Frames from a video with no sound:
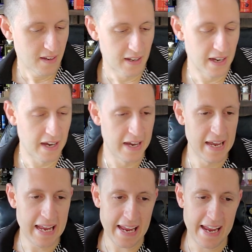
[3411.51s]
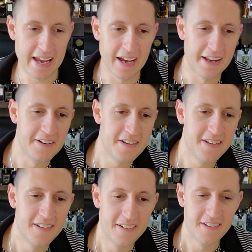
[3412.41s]
uh, and
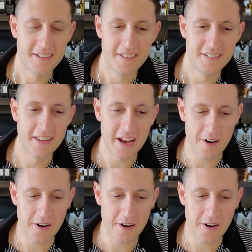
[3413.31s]
they